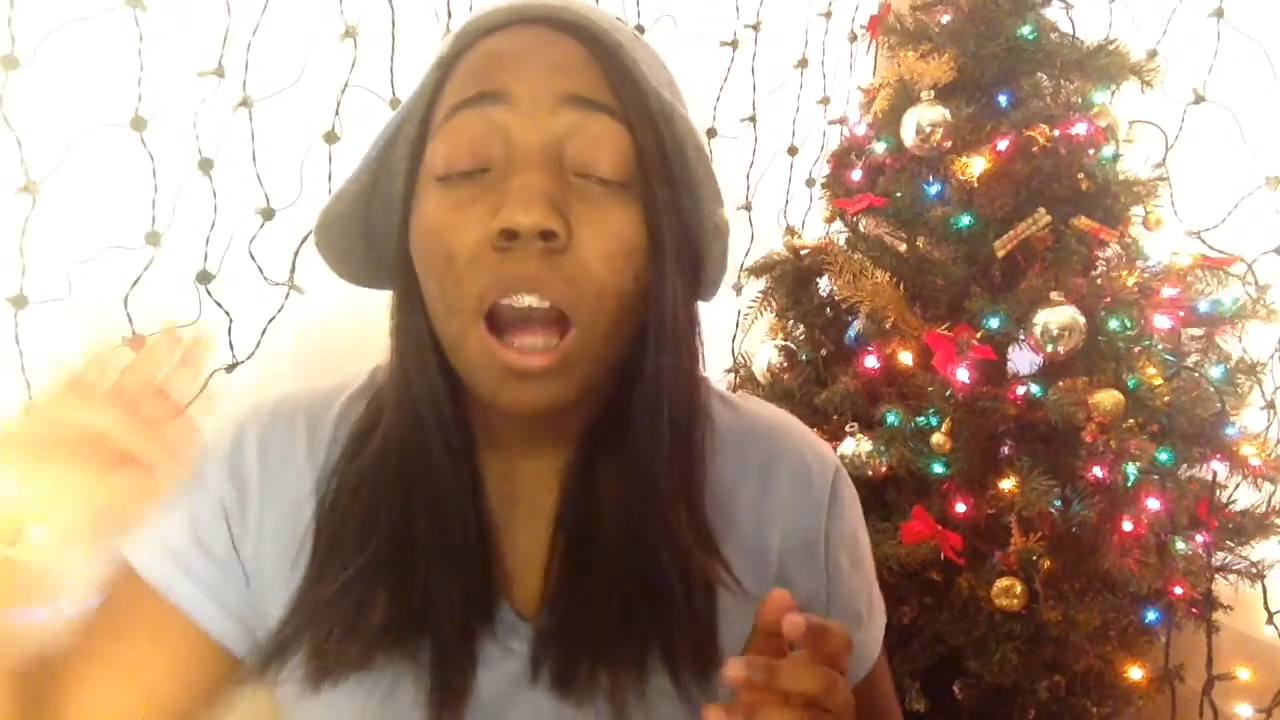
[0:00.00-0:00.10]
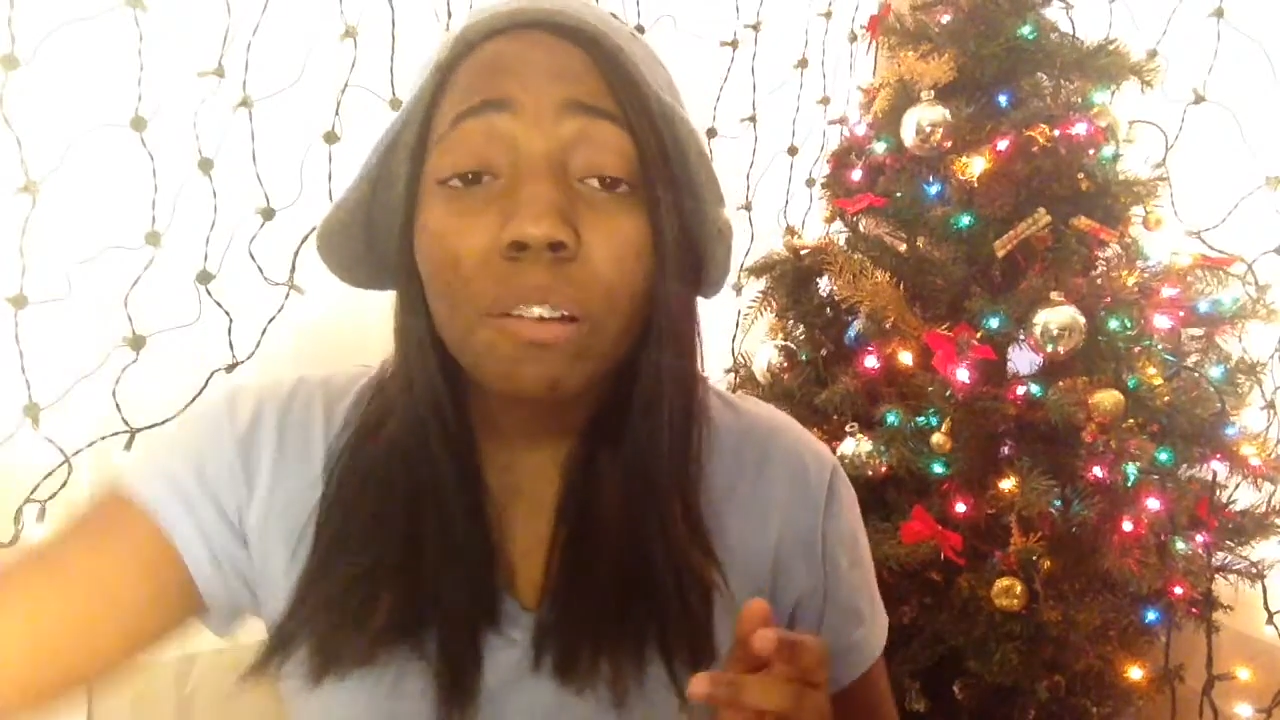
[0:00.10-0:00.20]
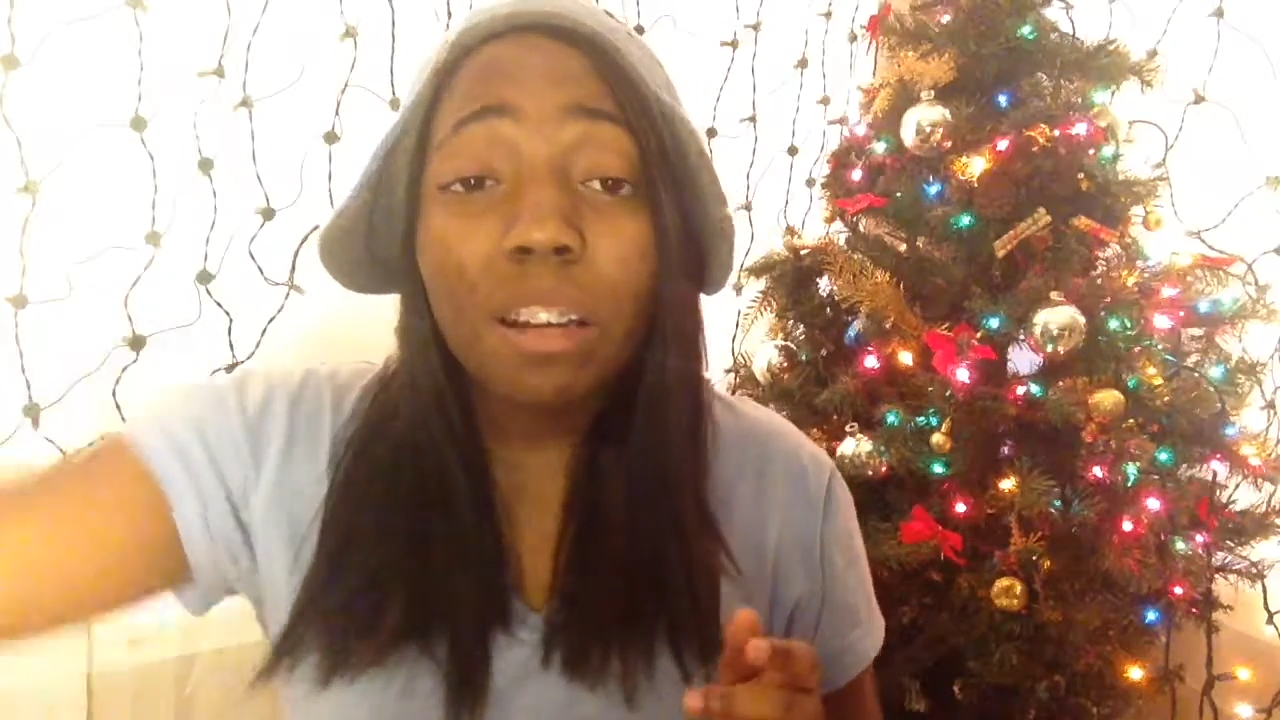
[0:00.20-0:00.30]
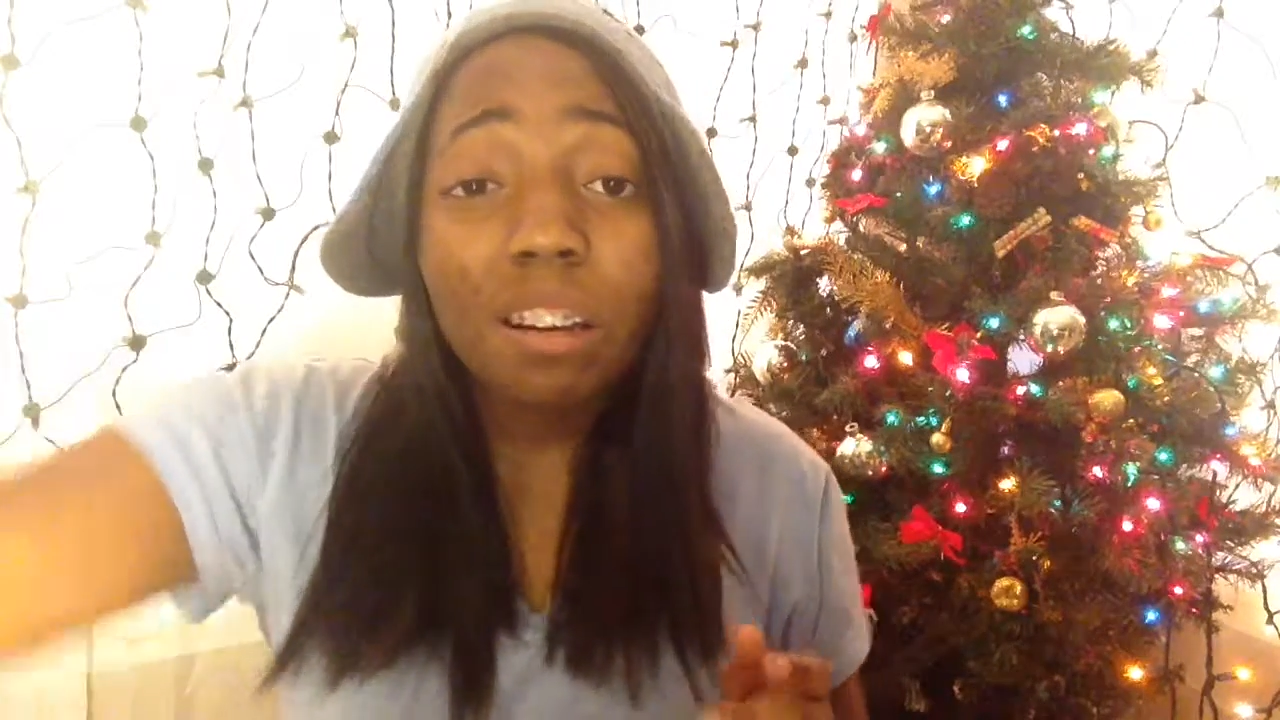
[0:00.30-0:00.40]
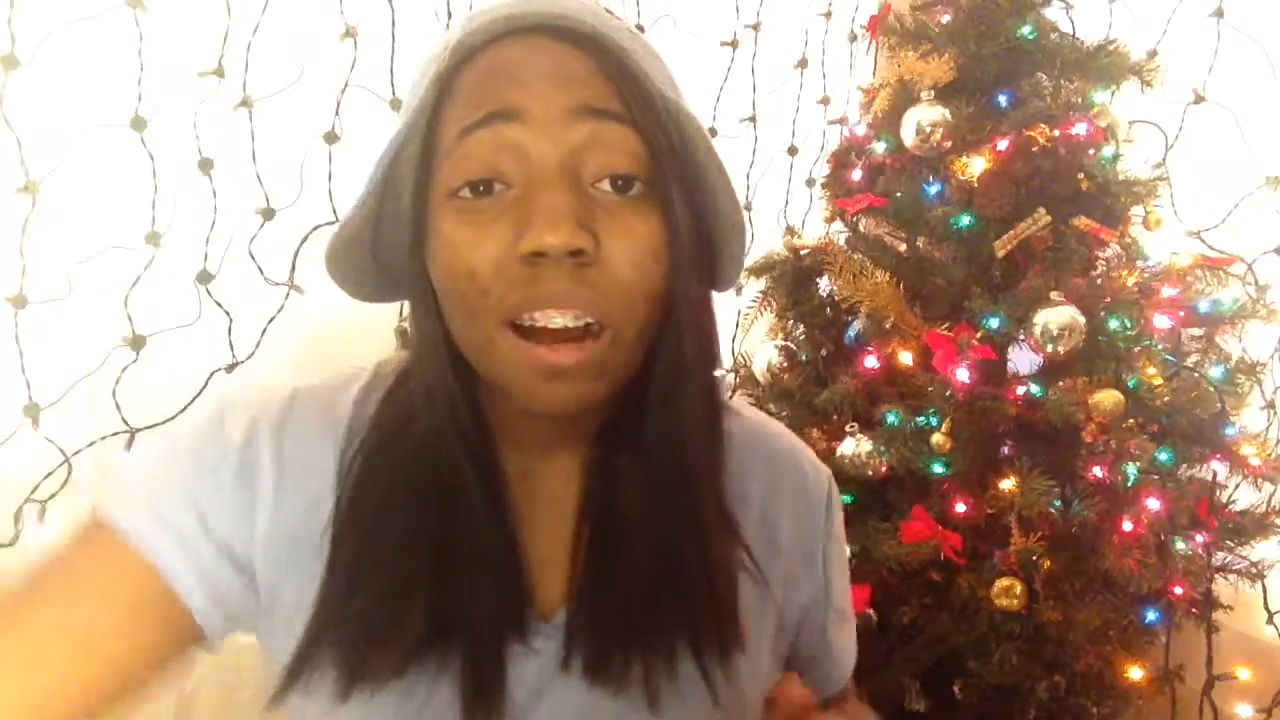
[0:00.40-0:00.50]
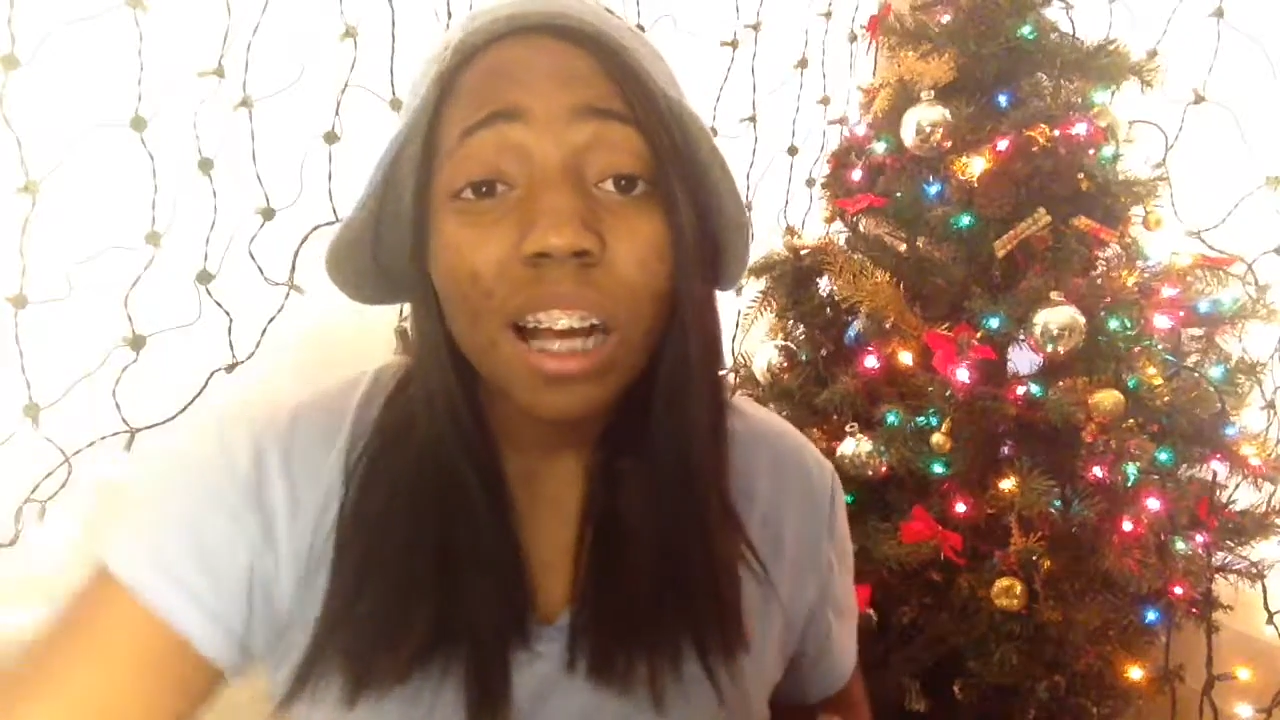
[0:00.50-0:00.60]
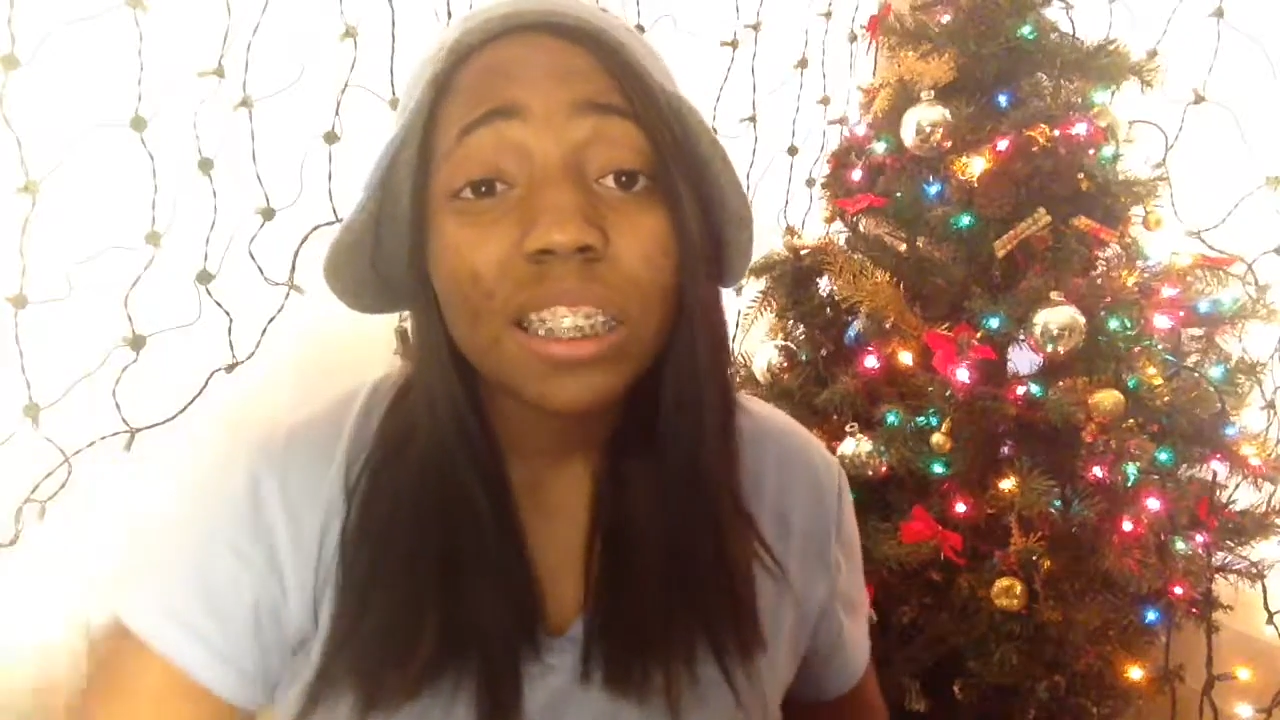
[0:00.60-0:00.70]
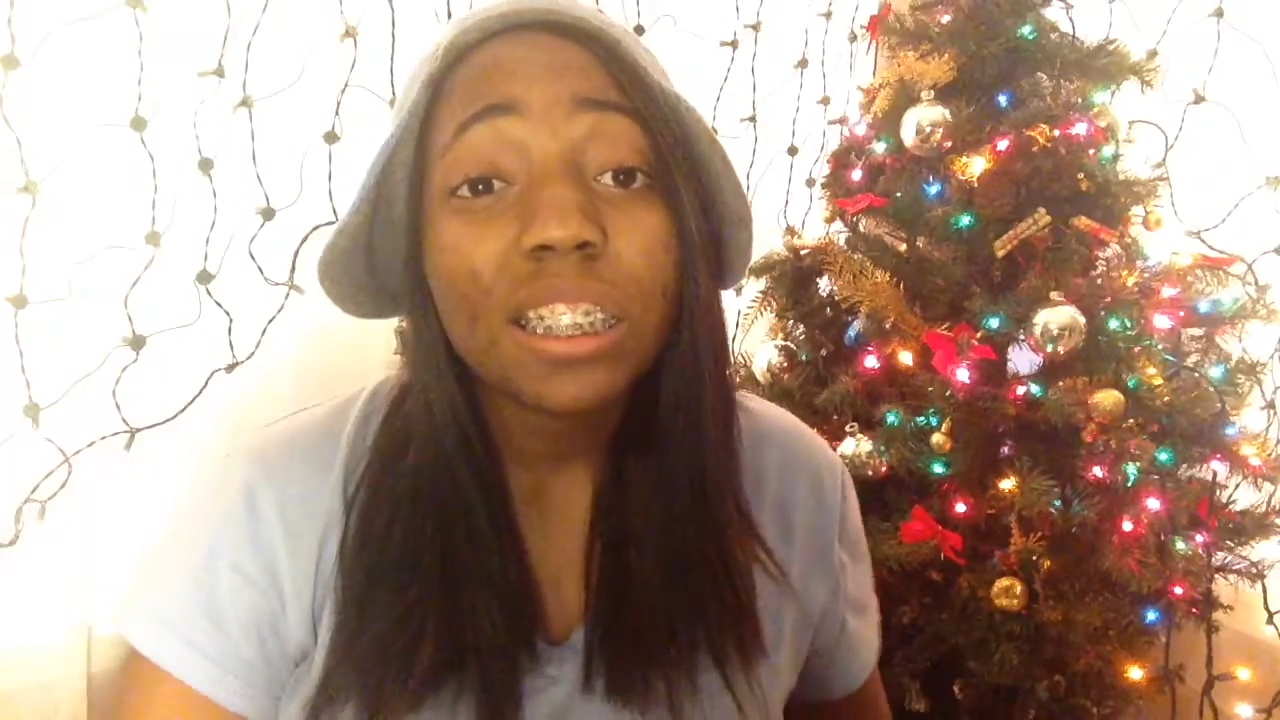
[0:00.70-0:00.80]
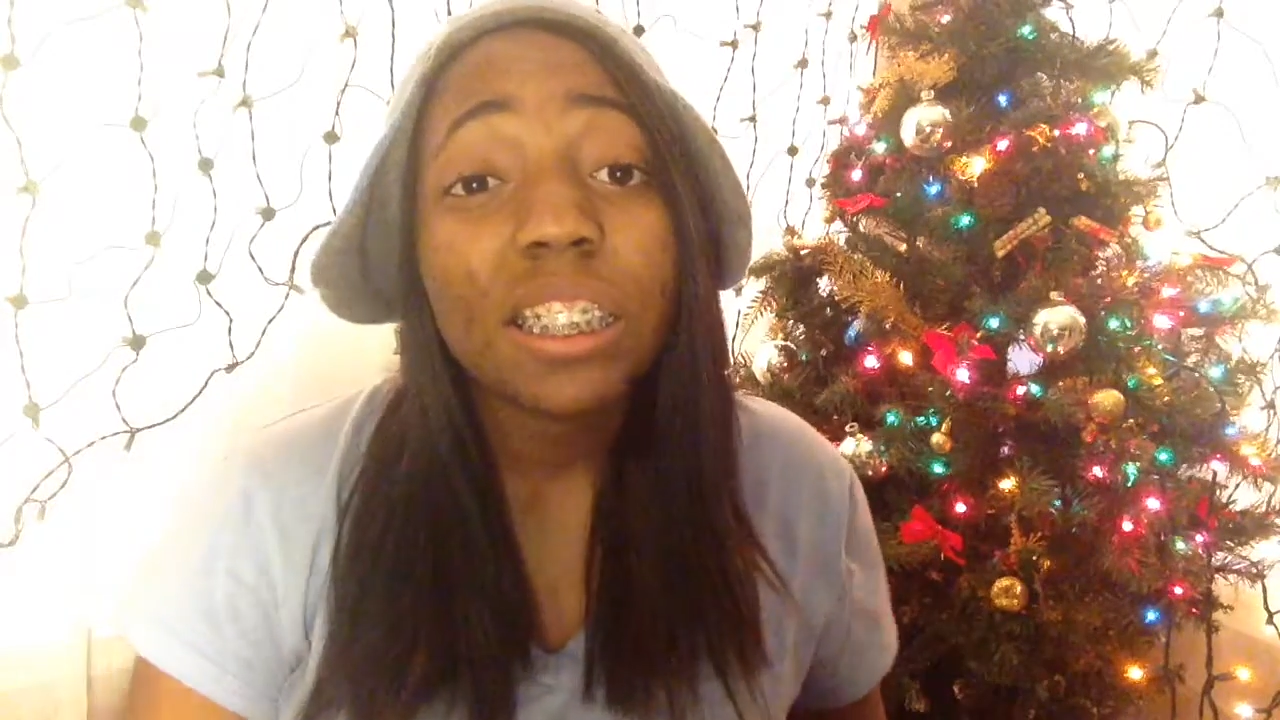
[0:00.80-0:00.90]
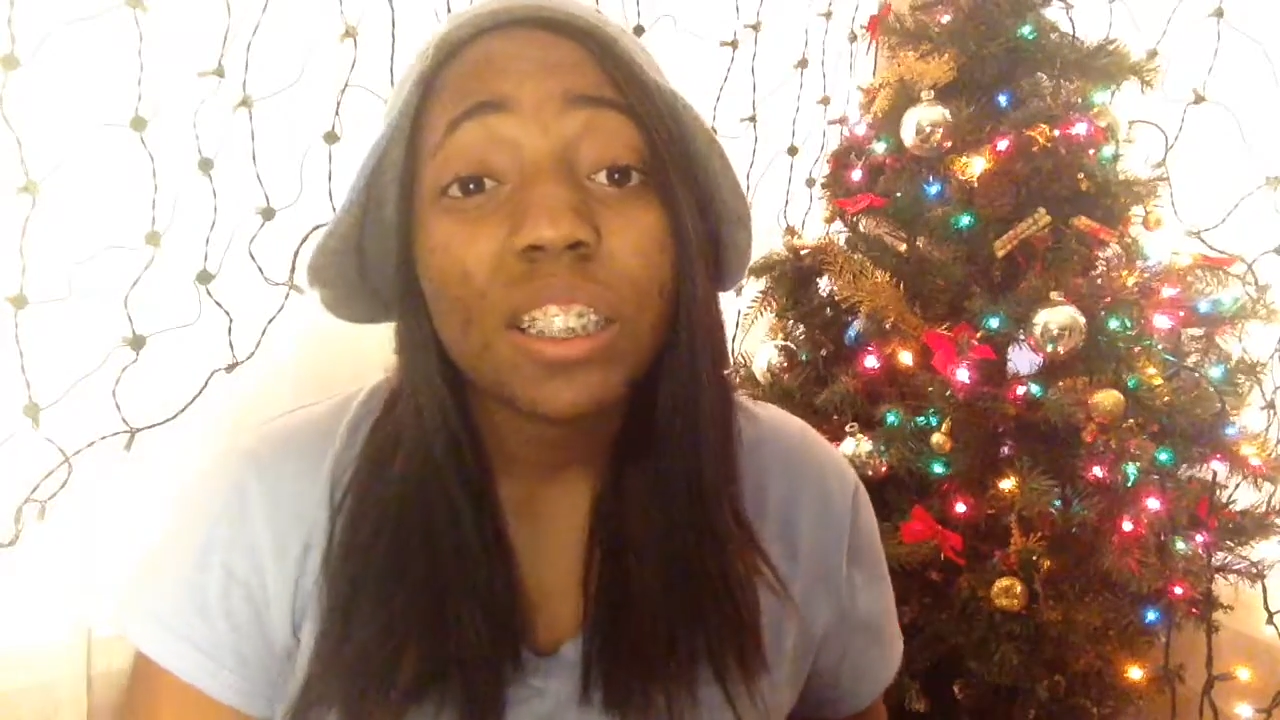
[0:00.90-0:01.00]
all the way
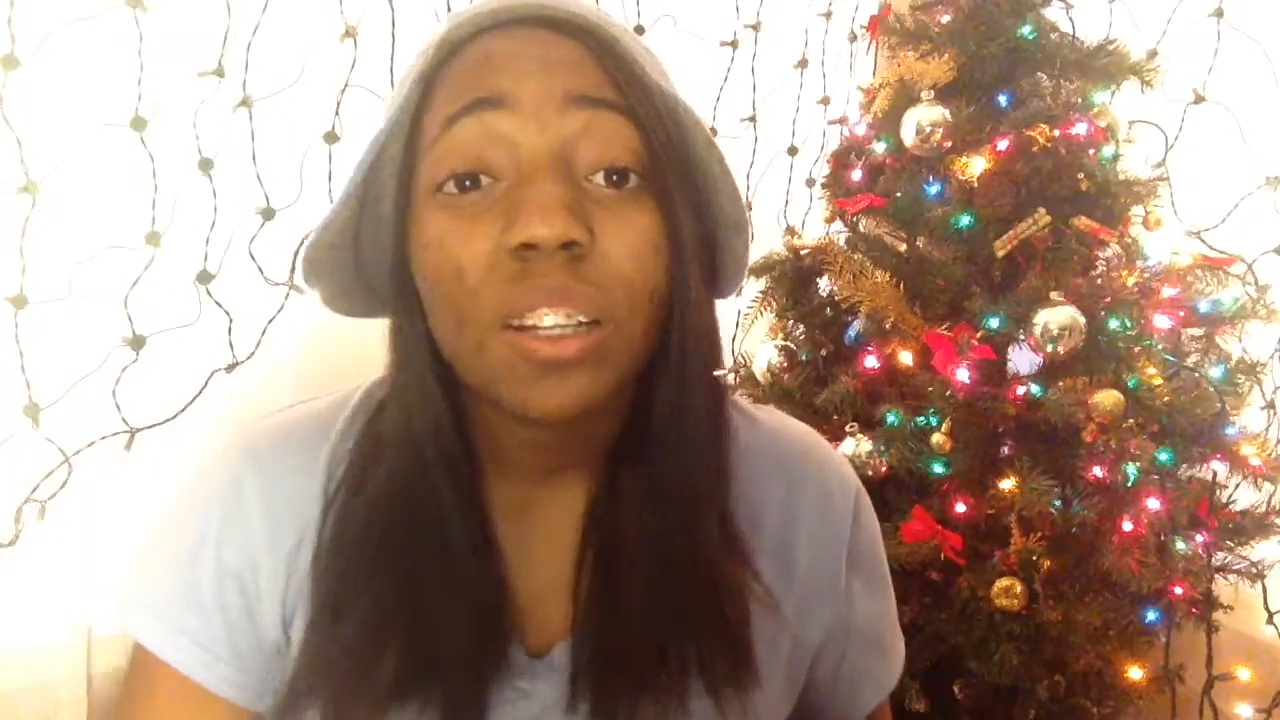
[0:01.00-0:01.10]
across the